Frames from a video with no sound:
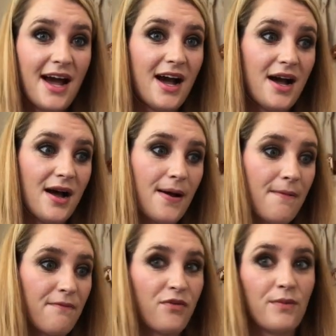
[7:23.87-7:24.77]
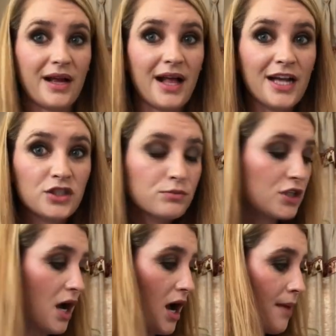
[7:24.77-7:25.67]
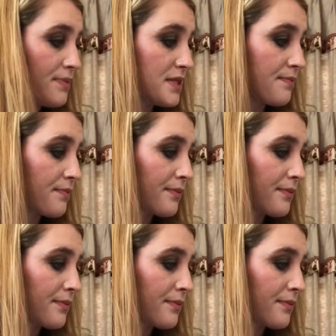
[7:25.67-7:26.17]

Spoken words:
for my classroom jobs.